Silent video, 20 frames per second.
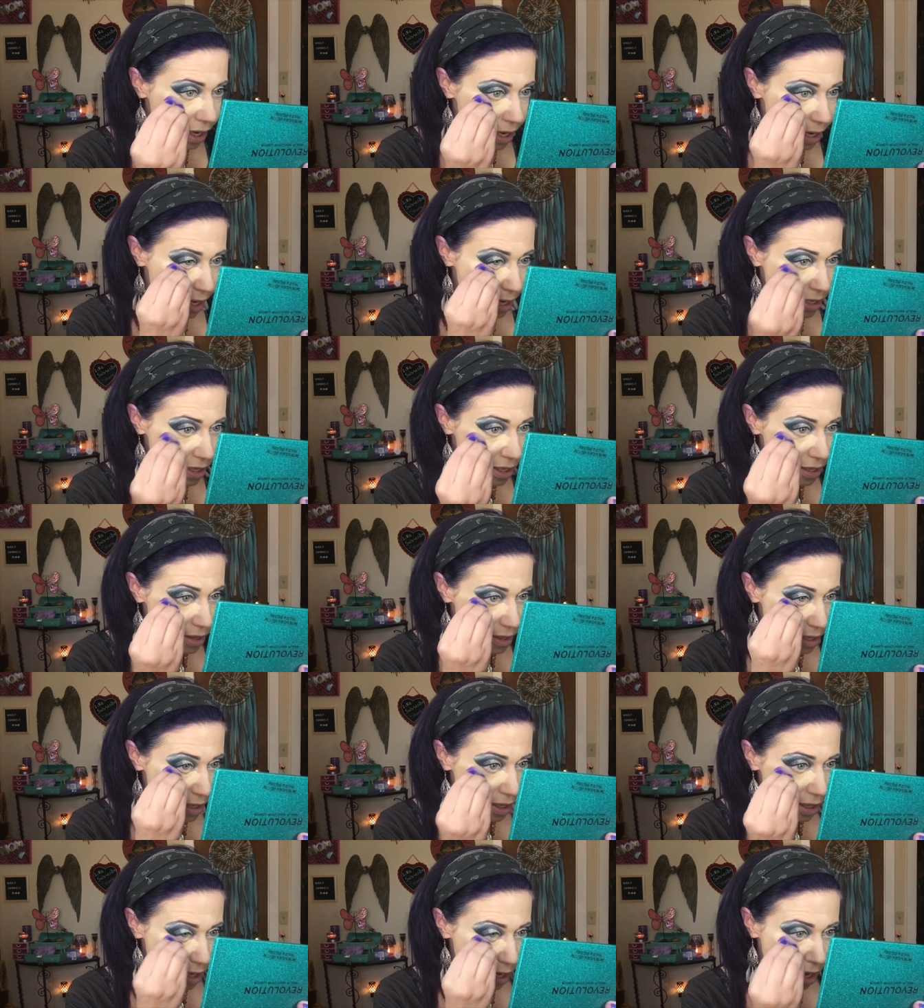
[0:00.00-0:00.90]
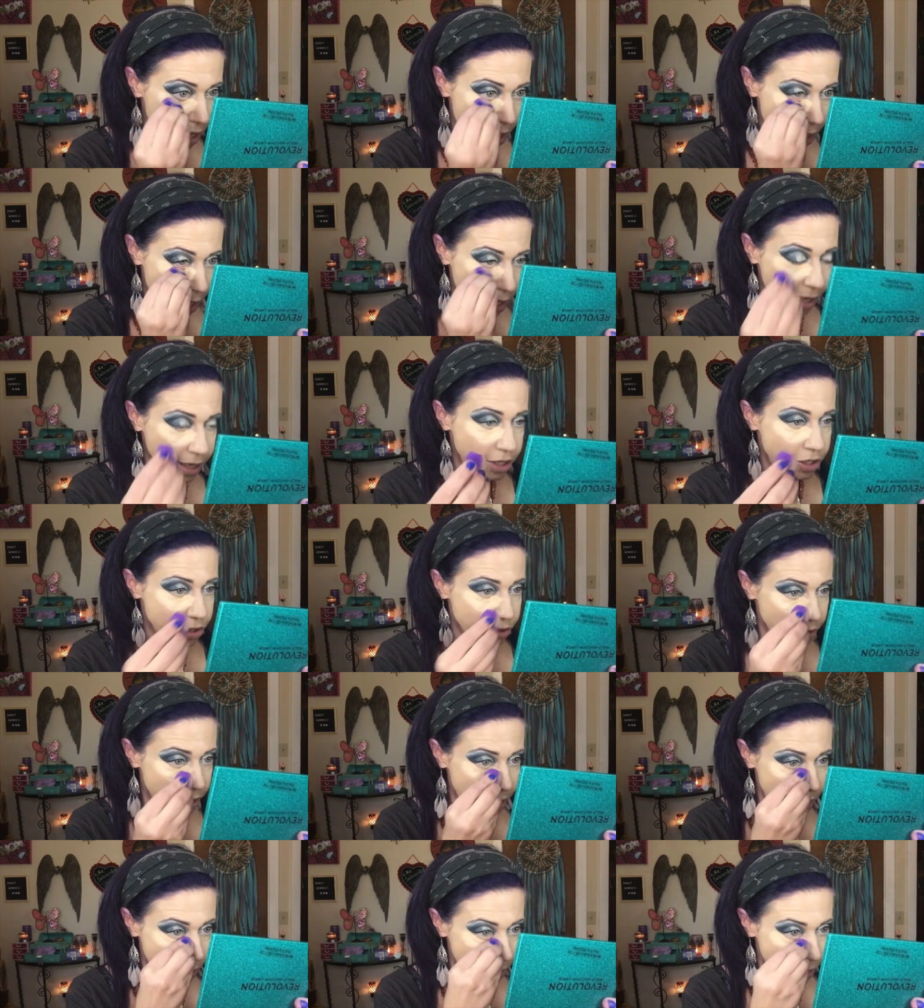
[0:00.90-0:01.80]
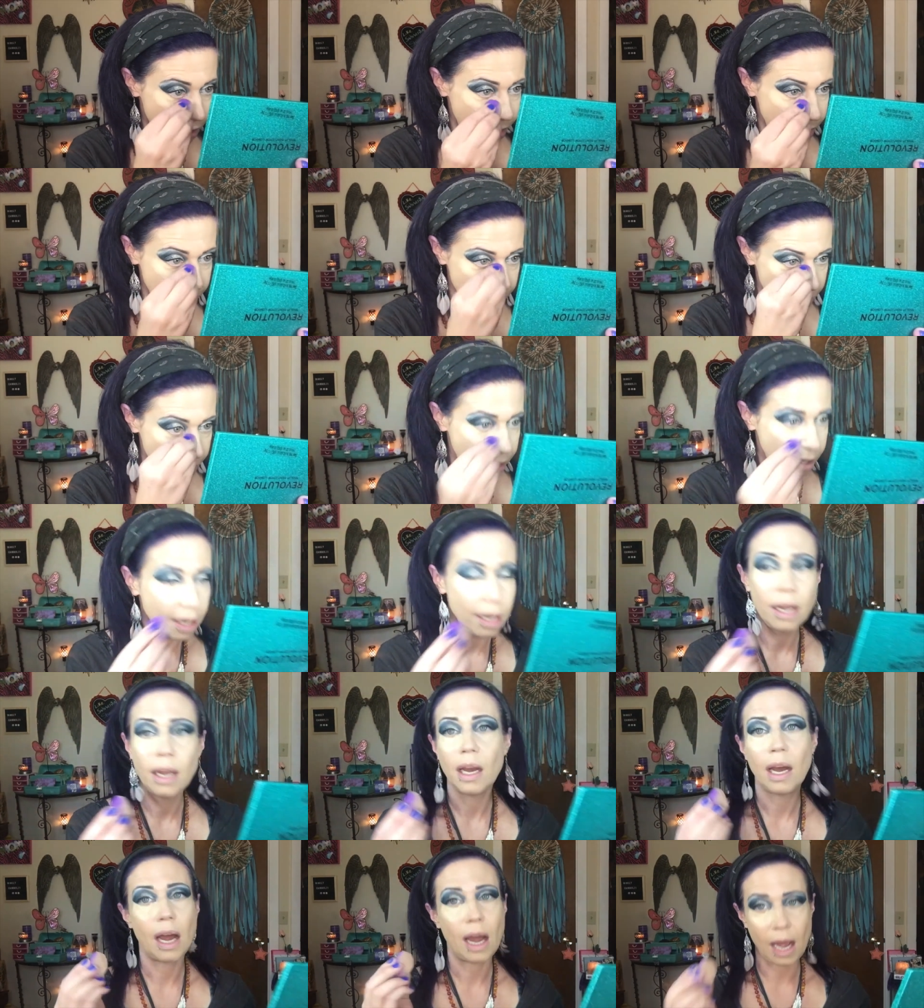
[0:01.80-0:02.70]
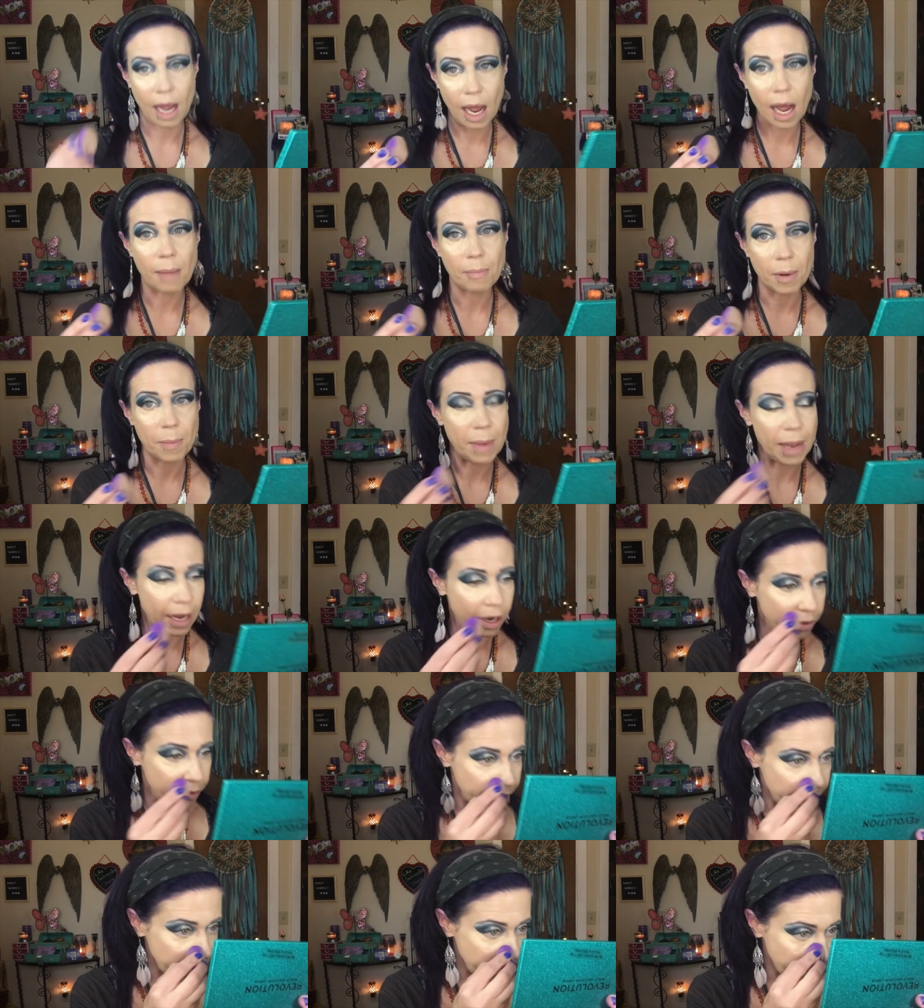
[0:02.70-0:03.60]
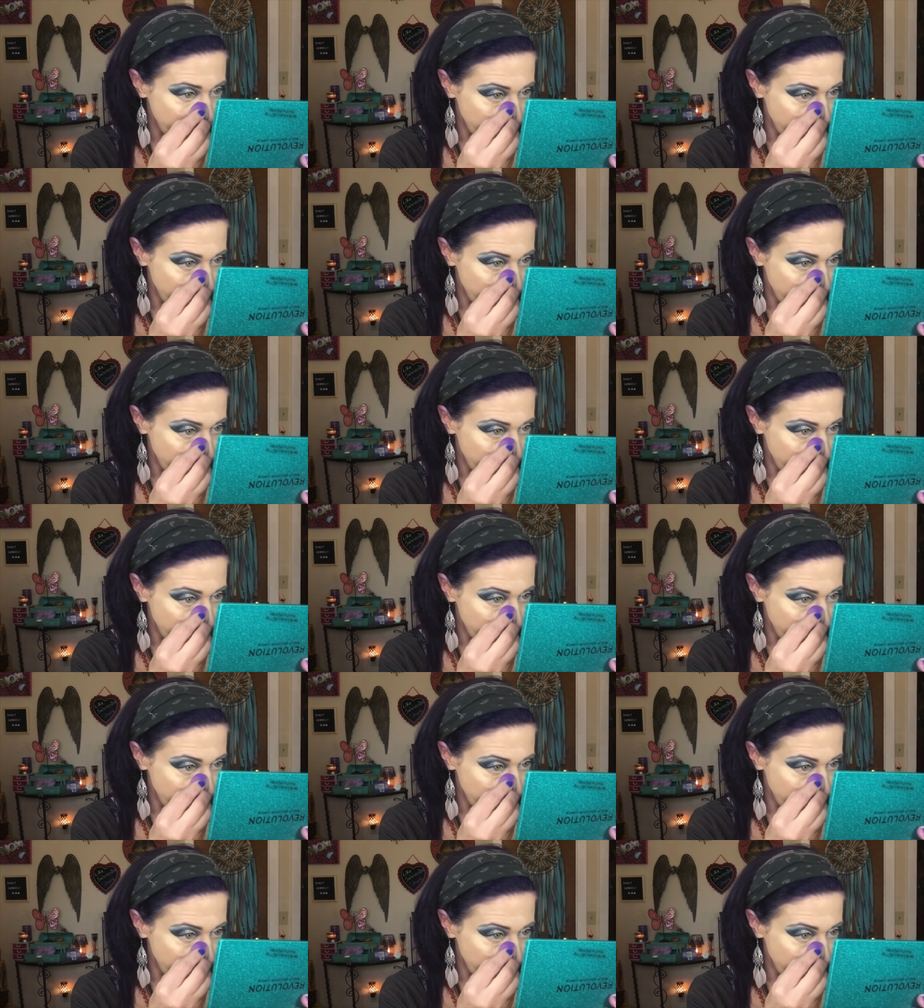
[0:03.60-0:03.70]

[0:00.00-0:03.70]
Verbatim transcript: anything hydrating, I'm about it.